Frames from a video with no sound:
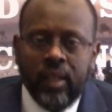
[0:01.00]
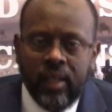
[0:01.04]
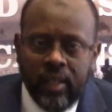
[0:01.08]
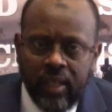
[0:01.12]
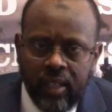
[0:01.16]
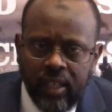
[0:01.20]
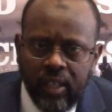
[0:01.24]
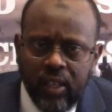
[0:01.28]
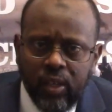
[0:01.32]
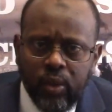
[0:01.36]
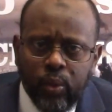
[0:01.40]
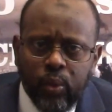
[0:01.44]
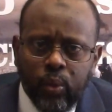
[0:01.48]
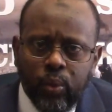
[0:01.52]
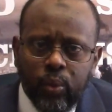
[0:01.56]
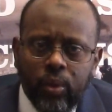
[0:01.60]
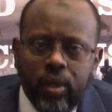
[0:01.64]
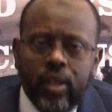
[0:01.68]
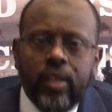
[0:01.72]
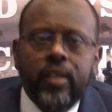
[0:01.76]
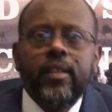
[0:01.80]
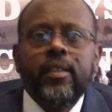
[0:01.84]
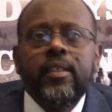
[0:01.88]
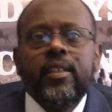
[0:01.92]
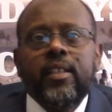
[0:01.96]
Hello
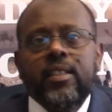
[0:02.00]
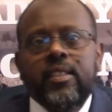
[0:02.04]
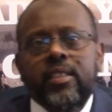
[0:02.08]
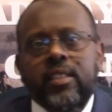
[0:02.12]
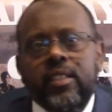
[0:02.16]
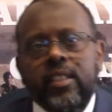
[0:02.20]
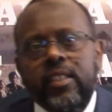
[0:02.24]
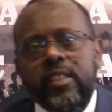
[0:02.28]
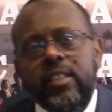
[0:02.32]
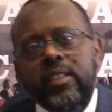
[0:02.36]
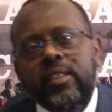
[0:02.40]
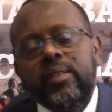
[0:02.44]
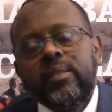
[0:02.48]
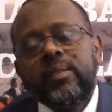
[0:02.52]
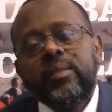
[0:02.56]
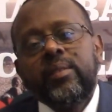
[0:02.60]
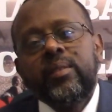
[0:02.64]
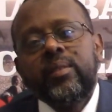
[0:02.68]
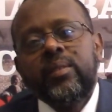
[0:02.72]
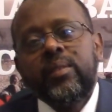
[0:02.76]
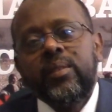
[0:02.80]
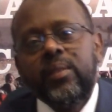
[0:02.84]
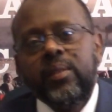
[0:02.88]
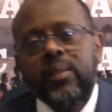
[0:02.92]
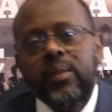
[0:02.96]
and Nagasini.
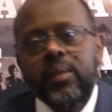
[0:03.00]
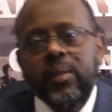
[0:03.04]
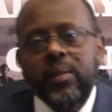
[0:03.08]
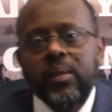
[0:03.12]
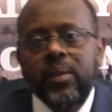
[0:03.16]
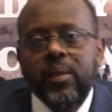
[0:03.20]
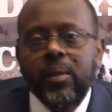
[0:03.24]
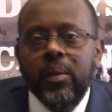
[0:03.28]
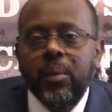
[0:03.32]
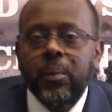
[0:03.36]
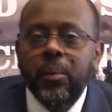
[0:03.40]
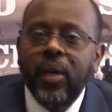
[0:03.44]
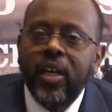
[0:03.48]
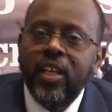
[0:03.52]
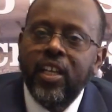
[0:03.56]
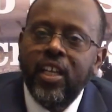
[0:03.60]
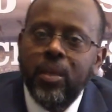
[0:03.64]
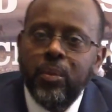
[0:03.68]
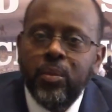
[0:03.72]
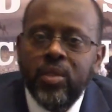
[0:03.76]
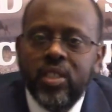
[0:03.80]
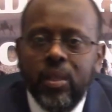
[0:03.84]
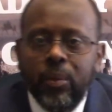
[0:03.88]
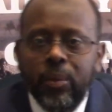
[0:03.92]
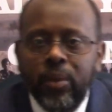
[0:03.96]
My name
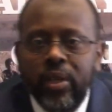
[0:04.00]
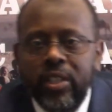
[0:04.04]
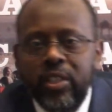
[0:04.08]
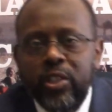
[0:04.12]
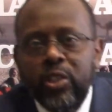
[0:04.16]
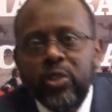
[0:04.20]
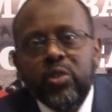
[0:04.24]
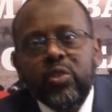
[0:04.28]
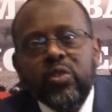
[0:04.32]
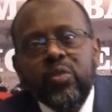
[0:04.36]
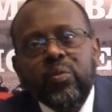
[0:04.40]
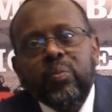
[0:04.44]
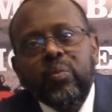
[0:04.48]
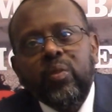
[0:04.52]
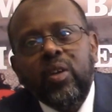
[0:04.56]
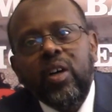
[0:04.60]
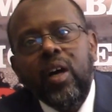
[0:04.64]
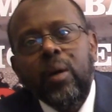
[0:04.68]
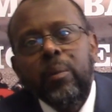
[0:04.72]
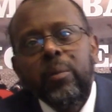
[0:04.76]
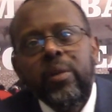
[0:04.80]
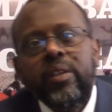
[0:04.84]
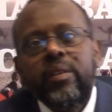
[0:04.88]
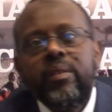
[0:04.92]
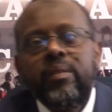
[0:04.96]
is Ahmed Yusuf
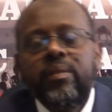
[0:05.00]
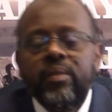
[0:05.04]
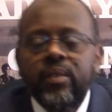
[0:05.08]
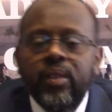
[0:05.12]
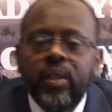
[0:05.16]
Mohammed.